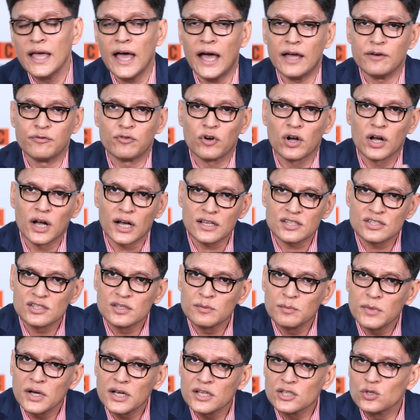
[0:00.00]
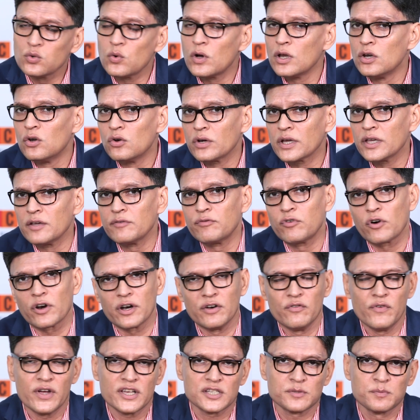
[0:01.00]
And for customers who are looking for
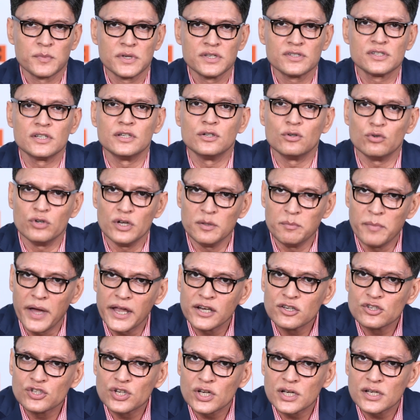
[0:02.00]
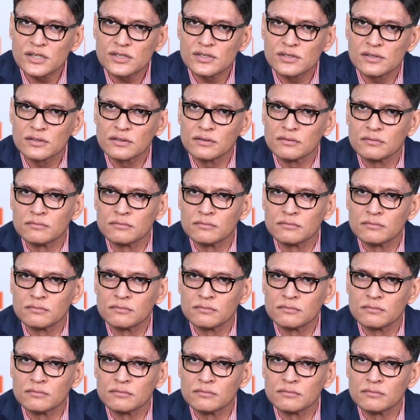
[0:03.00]
investments into debentures,